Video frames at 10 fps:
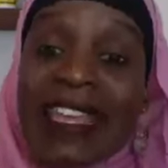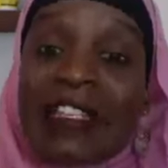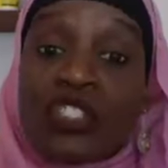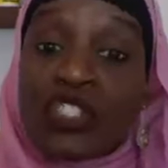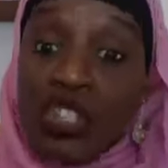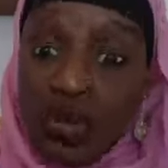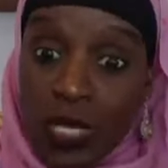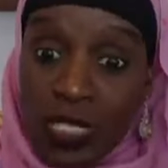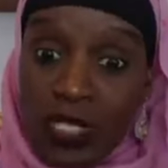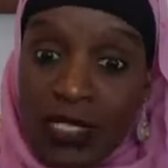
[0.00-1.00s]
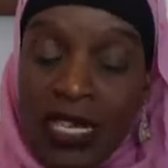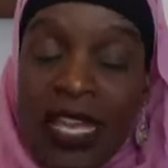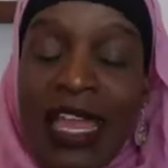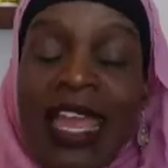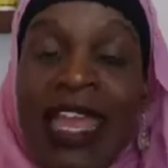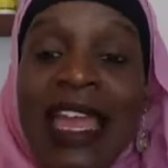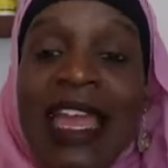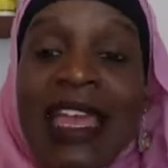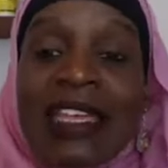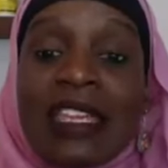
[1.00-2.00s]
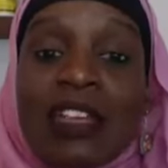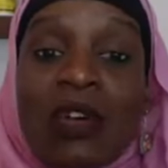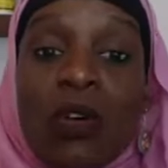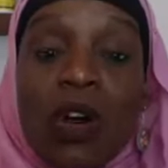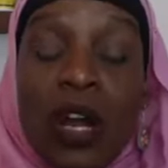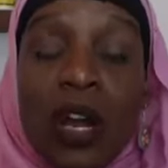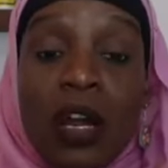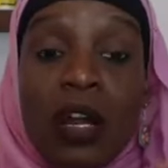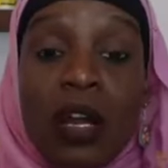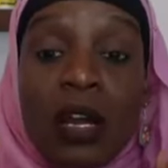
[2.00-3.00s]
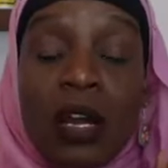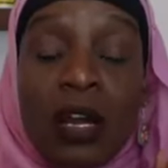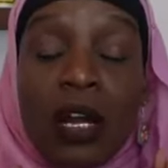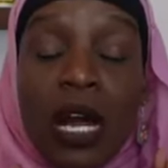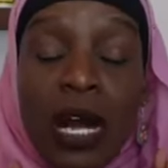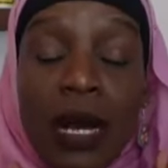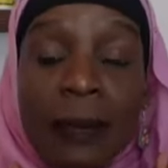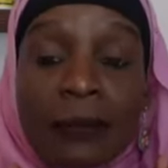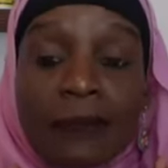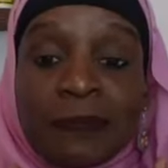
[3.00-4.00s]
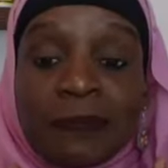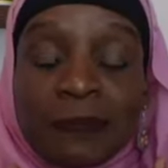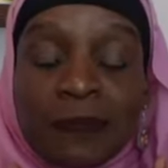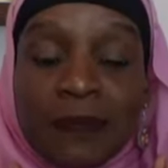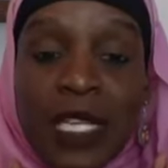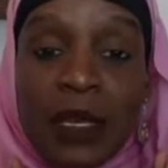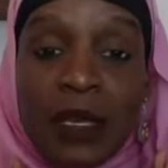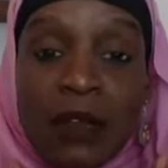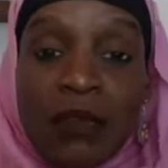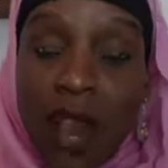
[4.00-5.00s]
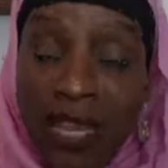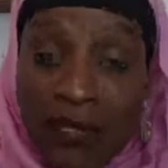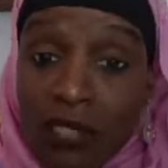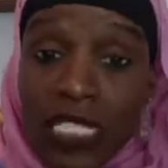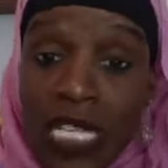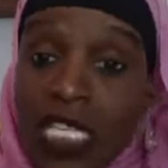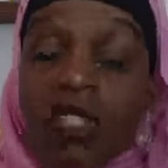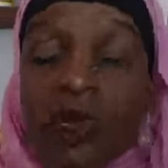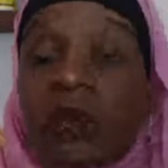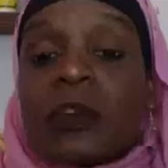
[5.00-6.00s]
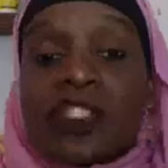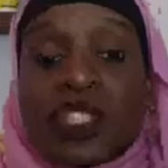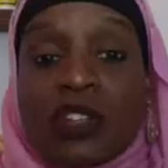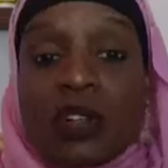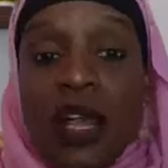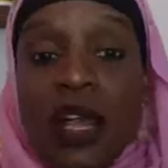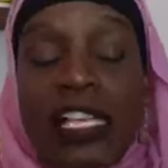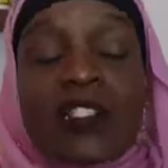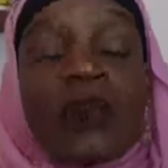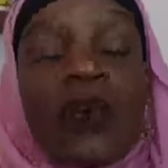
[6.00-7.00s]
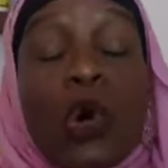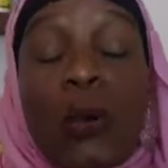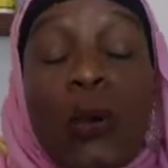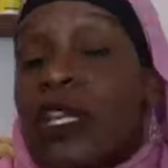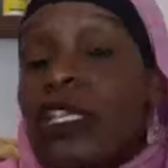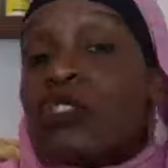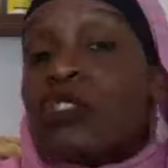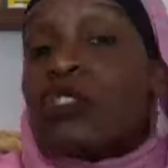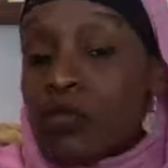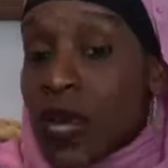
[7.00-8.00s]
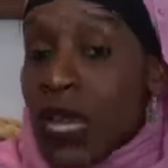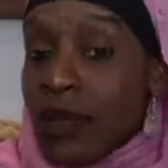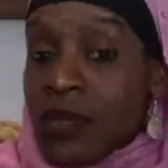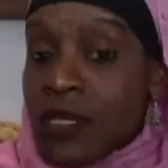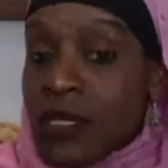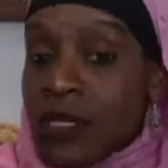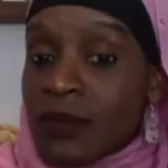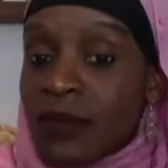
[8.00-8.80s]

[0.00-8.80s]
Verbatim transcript: it to it. Your um, regular teaspoon of sugar has 4.2 grams,